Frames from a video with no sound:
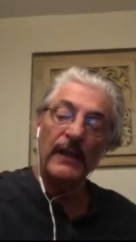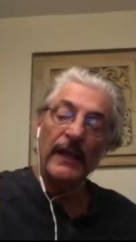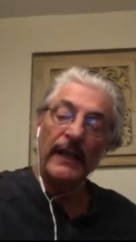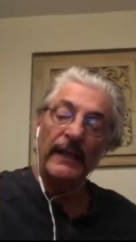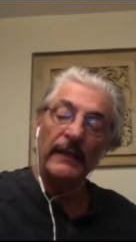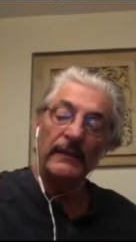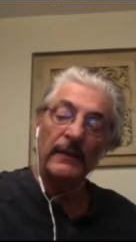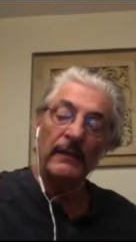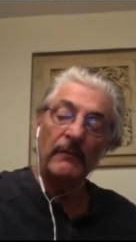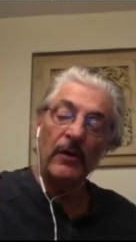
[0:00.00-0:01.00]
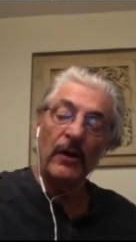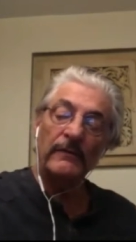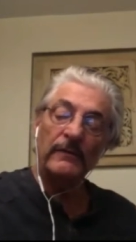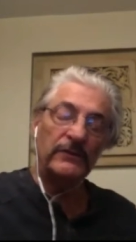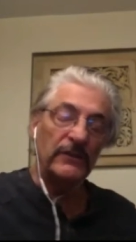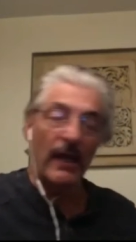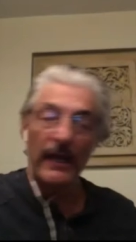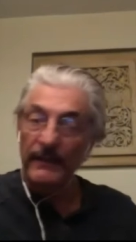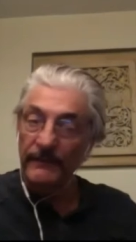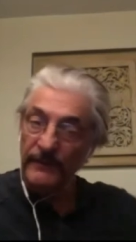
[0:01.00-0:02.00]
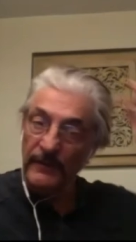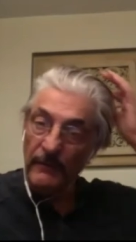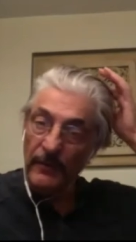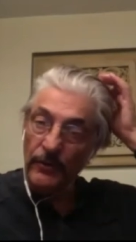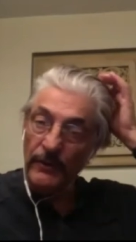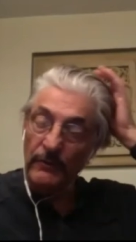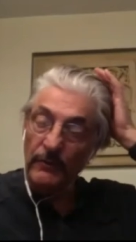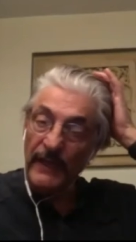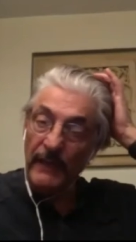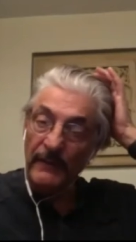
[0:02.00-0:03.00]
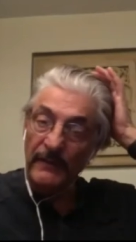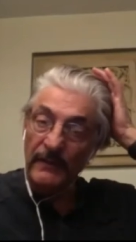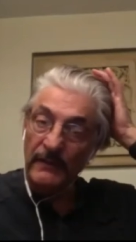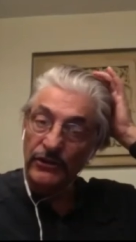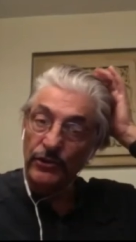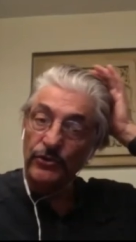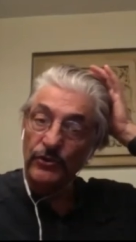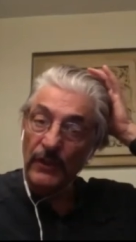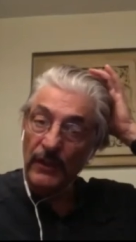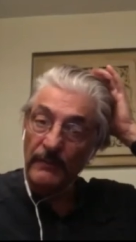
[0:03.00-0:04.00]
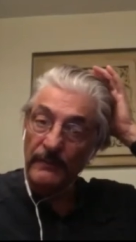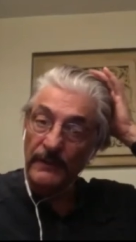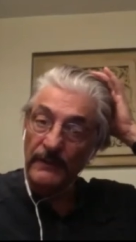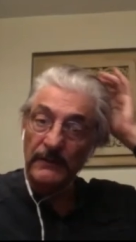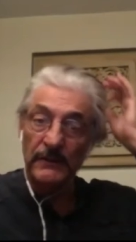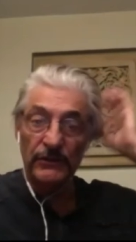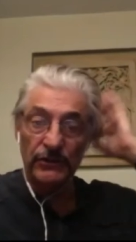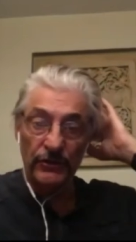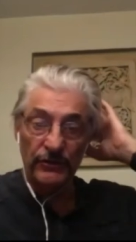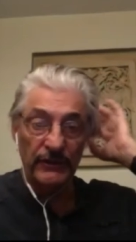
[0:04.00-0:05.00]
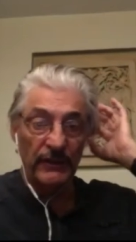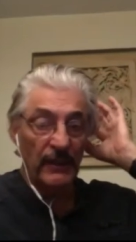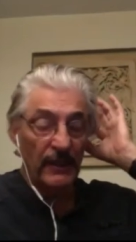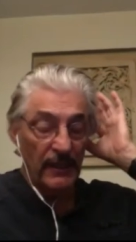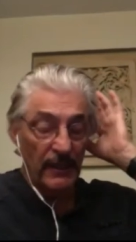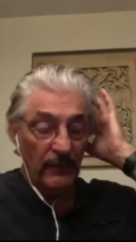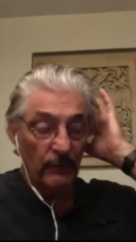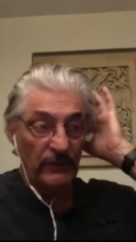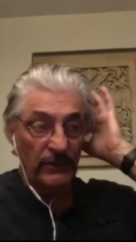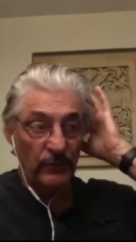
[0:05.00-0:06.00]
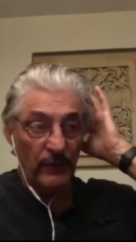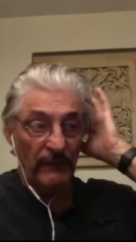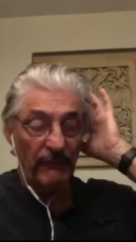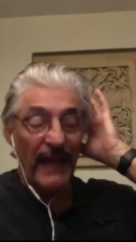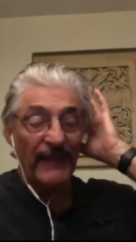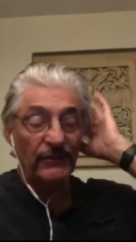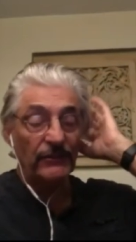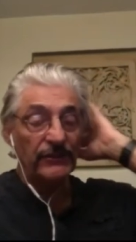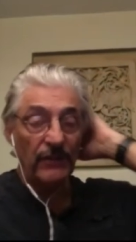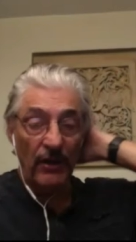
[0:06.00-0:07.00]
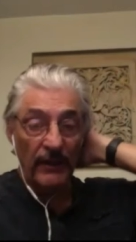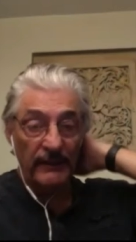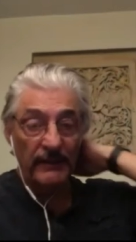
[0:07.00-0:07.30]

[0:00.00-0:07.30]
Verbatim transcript: and uh, Mark Stein and Tim Bogert came into the Choo Choo Club in, in Jersey, which is where the Rascals started.